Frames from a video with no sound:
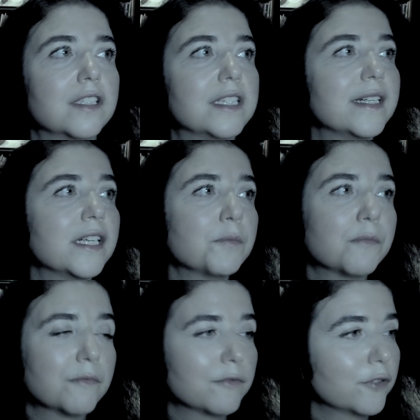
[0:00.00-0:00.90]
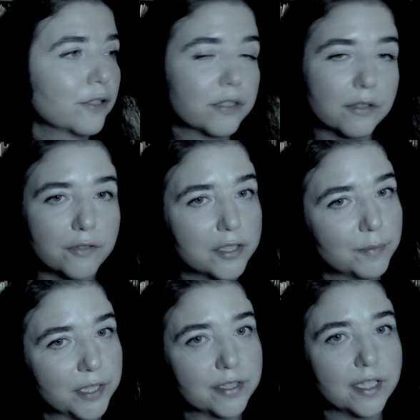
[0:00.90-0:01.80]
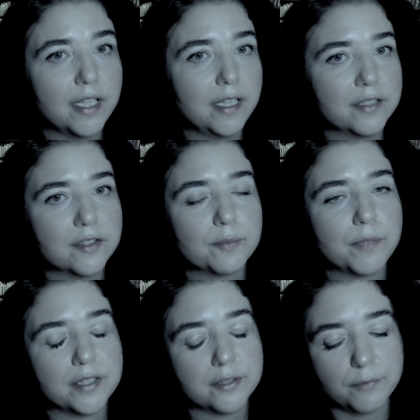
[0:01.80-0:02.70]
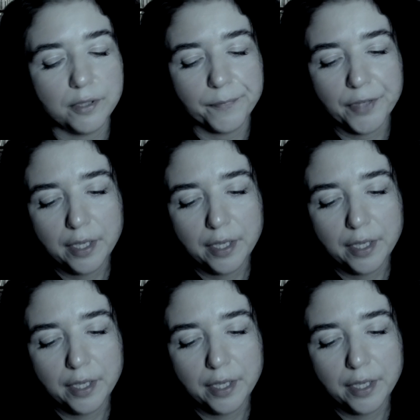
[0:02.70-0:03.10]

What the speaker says: dream version of this piece as possible.